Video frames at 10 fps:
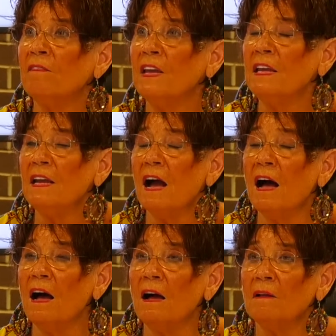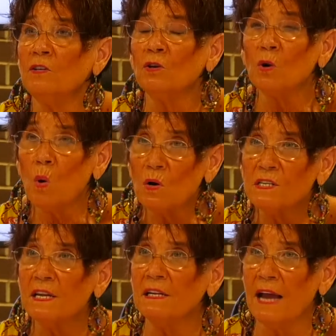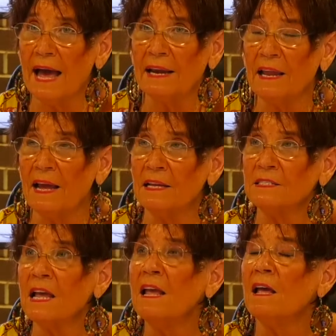your quarantine guidelines,